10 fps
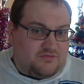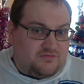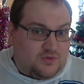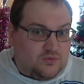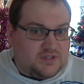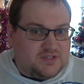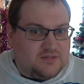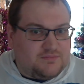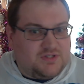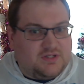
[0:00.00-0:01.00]
the fuel
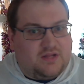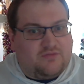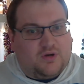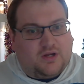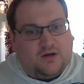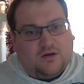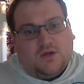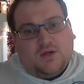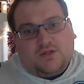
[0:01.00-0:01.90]
consumption in an F1 car.